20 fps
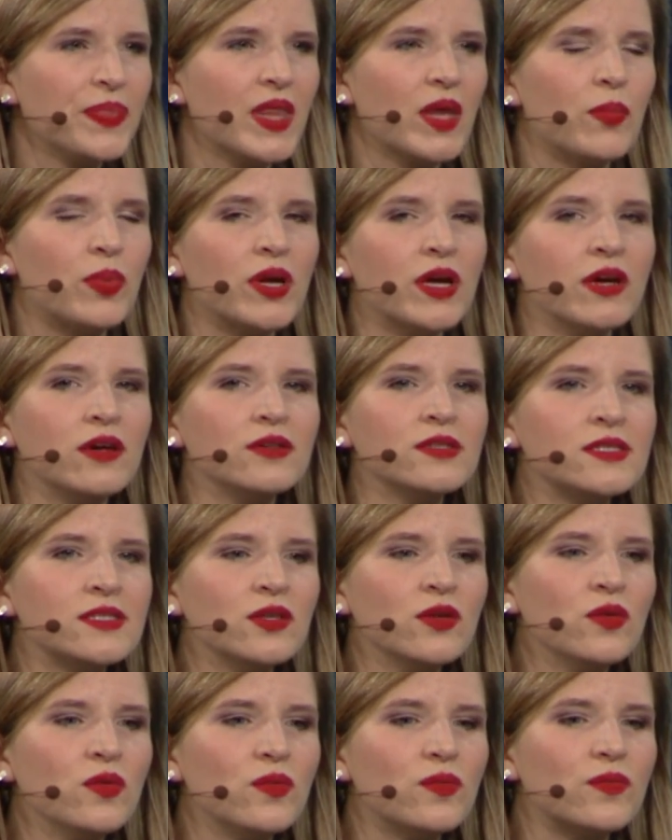But I
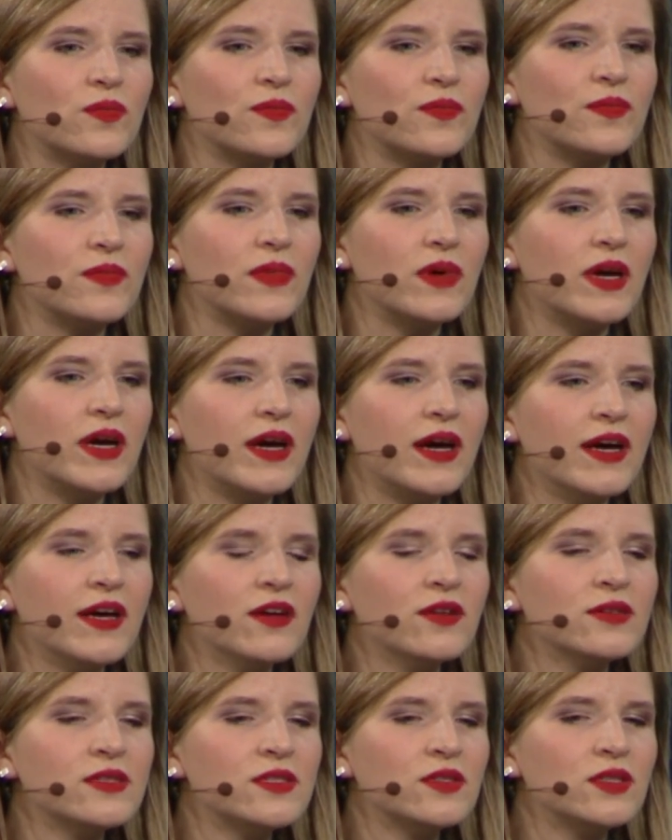also
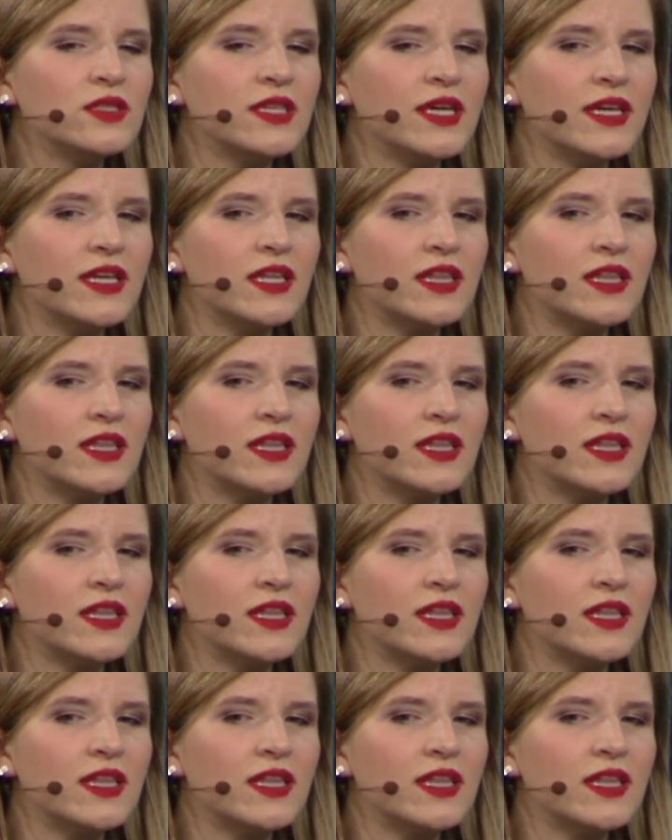tend